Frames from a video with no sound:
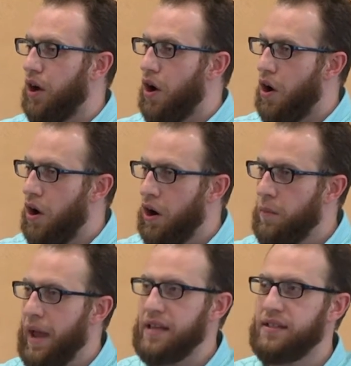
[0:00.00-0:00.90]

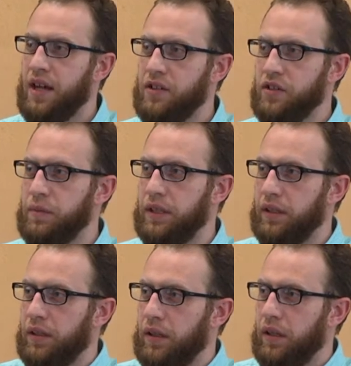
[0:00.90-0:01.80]
harm has touched me.
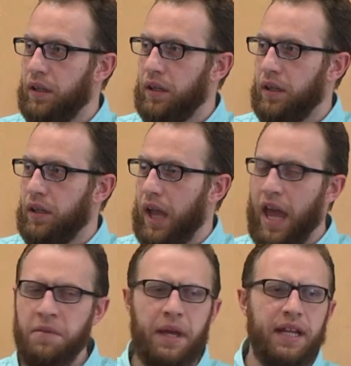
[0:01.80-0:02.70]

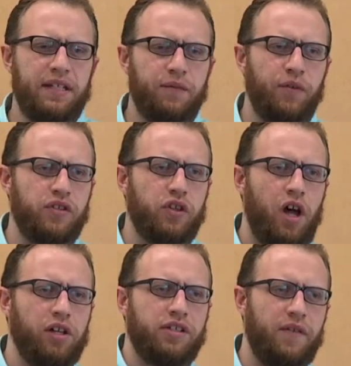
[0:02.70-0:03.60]
And many different
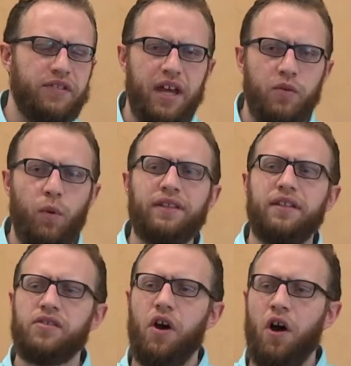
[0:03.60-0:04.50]
scholars have said what
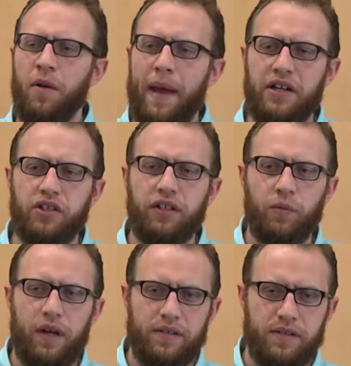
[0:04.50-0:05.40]
this harm actually
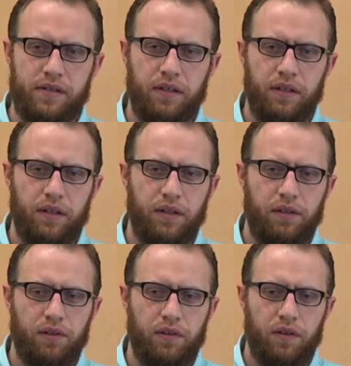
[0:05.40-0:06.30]
was.
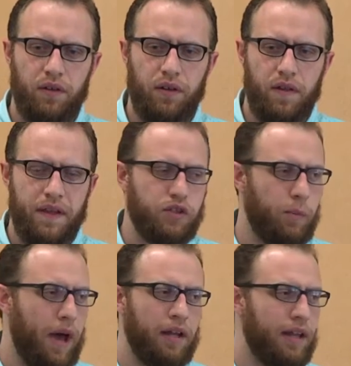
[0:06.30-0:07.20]
That
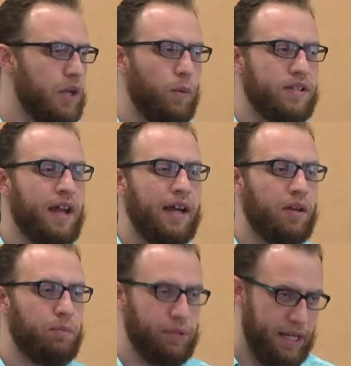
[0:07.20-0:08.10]
subhanAllah, he was not
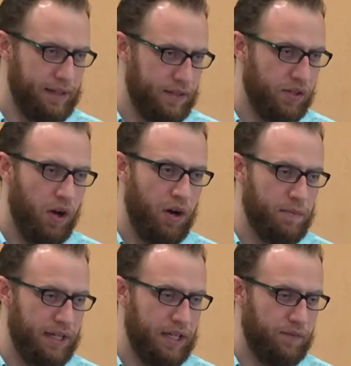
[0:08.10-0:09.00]
complaining. This harm
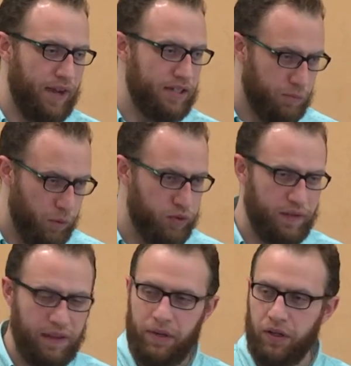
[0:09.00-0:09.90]
that he faced, most
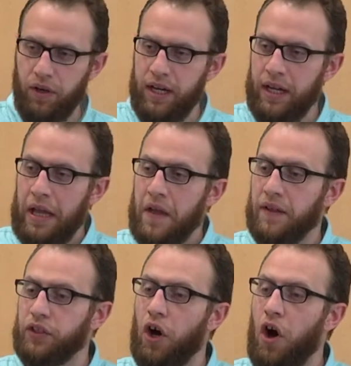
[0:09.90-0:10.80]
of them agree
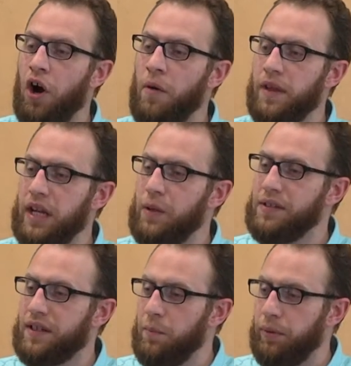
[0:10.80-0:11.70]
that the harm that he
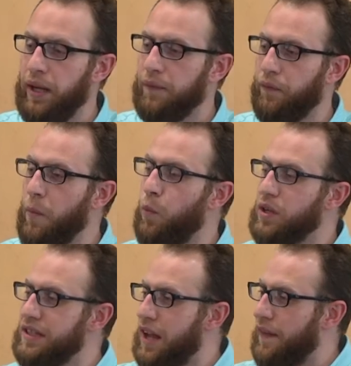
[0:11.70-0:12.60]
was complaining from
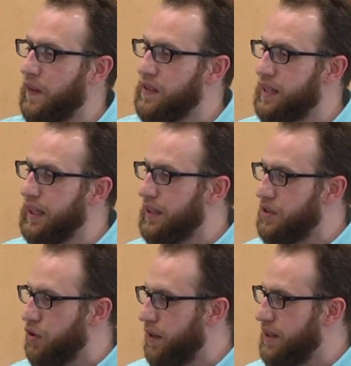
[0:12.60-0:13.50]
was not the
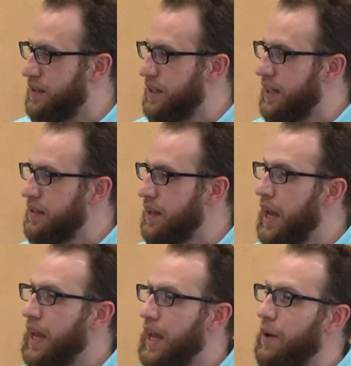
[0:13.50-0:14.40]
sickness or the disease.
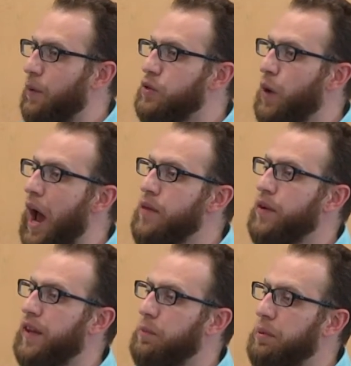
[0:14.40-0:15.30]
It was
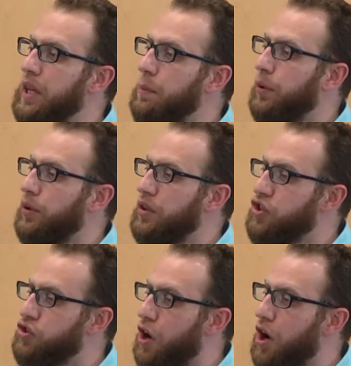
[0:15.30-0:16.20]
rather that people
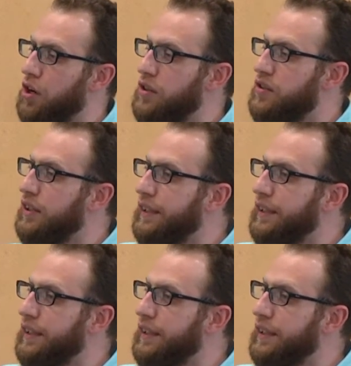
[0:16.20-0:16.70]
started to